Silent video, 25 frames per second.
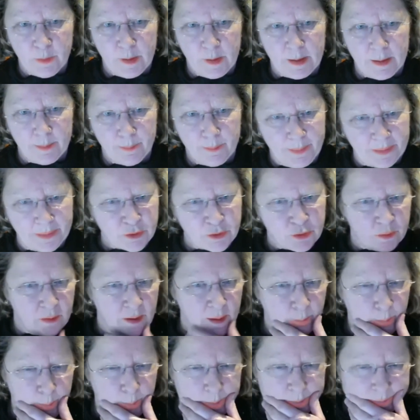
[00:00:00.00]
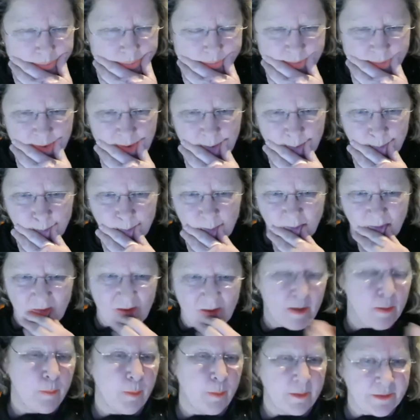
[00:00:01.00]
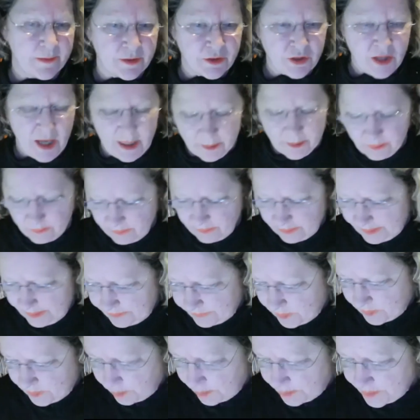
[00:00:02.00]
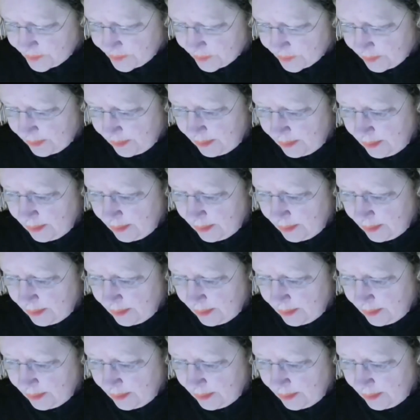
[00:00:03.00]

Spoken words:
a picture up of, available at the chandlery, of course.